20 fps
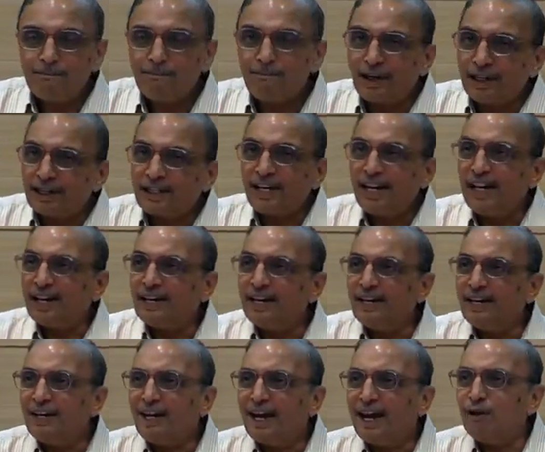But still,
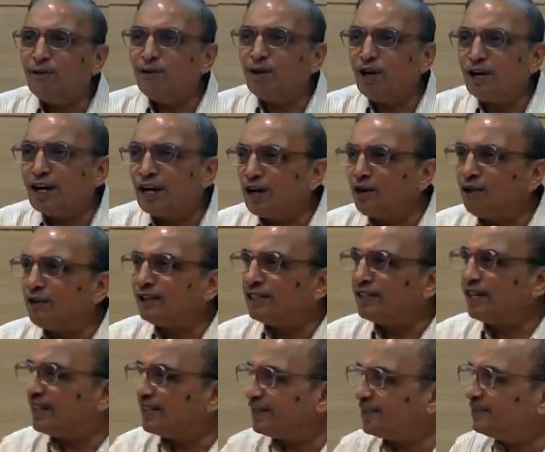how long ago was
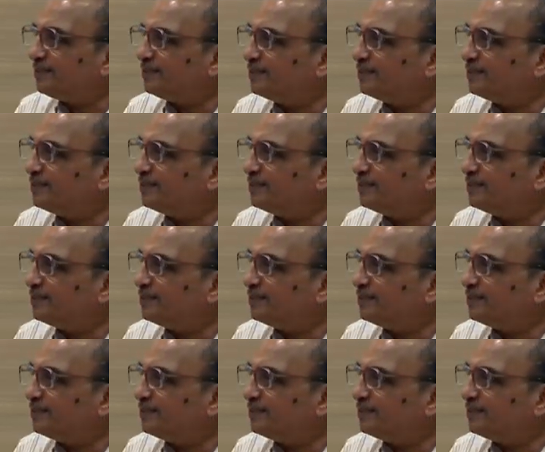that?